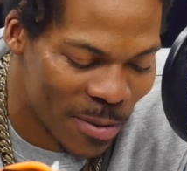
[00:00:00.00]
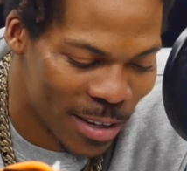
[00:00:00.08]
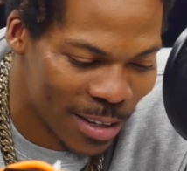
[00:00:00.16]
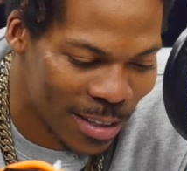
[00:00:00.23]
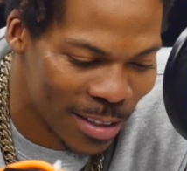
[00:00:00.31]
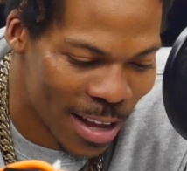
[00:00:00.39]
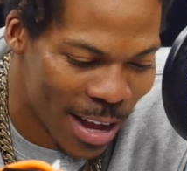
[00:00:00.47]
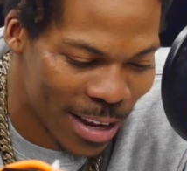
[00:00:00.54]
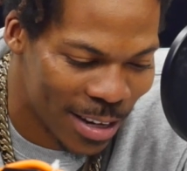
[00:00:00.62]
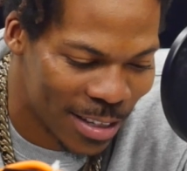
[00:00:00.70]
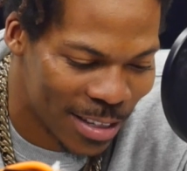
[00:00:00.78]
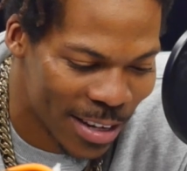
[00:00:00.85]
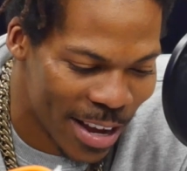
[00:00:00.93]
me because I
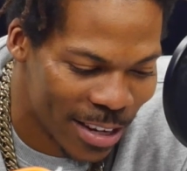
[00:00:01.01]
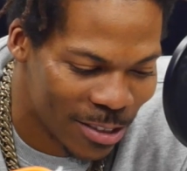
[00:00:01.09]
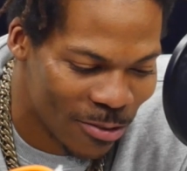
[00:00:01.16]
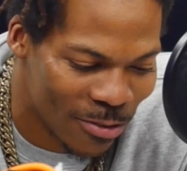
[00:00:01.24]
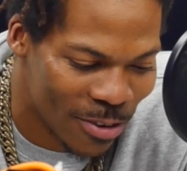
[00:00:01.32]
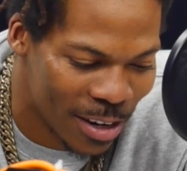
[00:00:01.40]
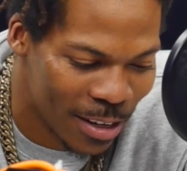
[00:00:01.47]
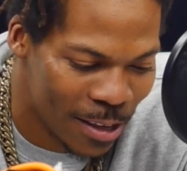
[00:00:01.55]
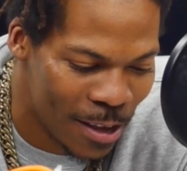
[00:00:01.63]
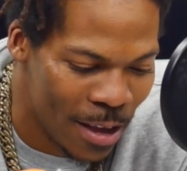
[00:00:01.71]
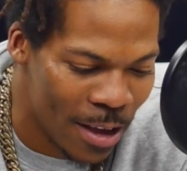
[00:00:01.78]
get a chance to really